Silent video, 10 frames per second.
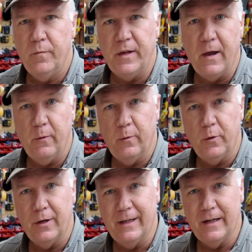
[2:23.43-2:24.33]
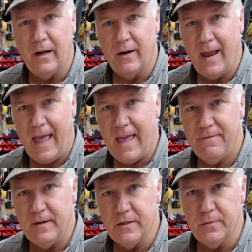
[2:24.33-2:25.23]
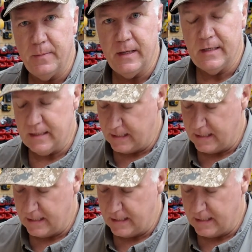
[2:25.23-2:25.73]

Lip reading: Now we want to get our 1/2-inch bit,